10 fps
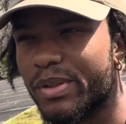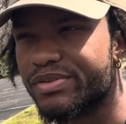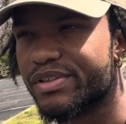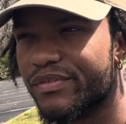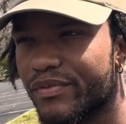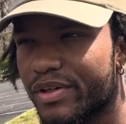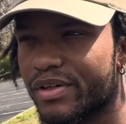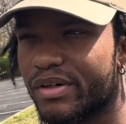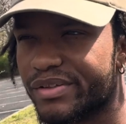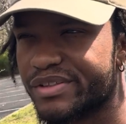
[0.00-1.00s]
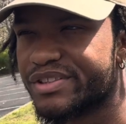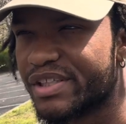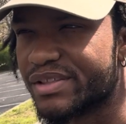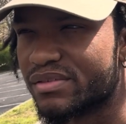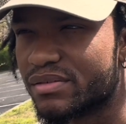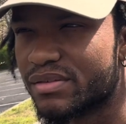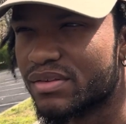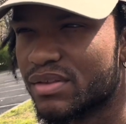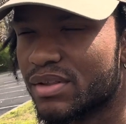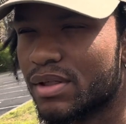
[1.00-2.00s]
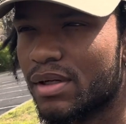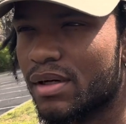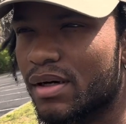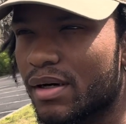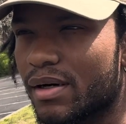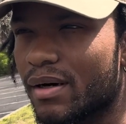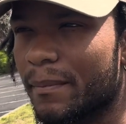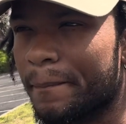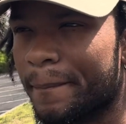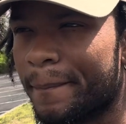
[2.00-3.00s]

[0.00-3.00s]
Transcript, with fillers: posted a video on this channel. Um,